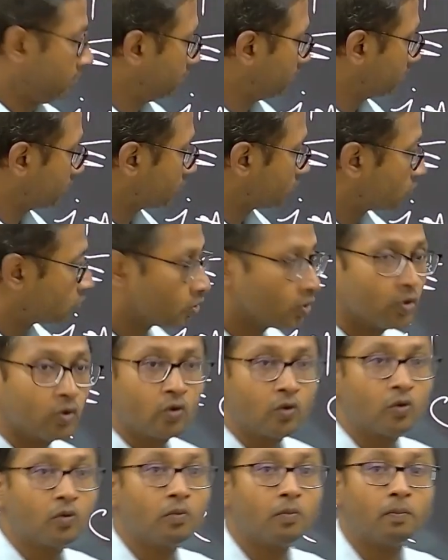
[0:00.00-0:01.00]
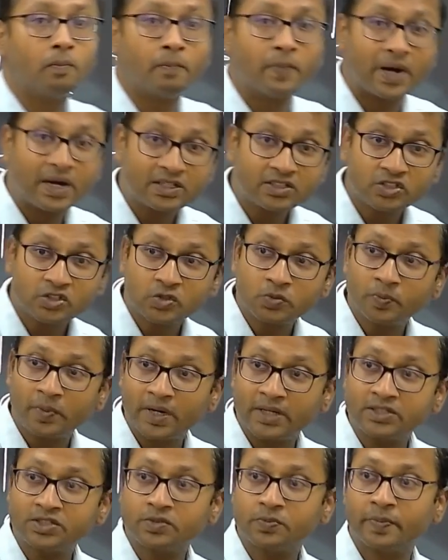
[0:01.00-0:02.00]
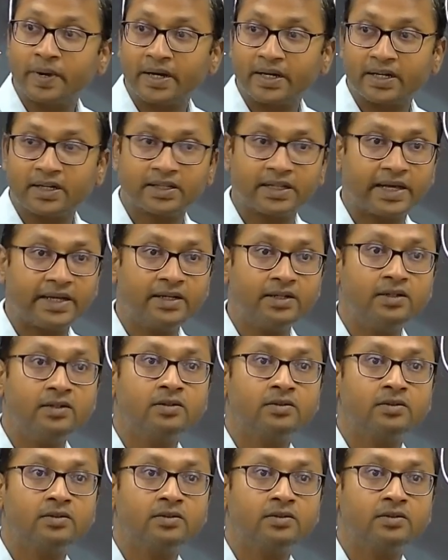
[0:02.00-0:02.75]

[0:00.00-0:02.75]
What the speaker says: So much better than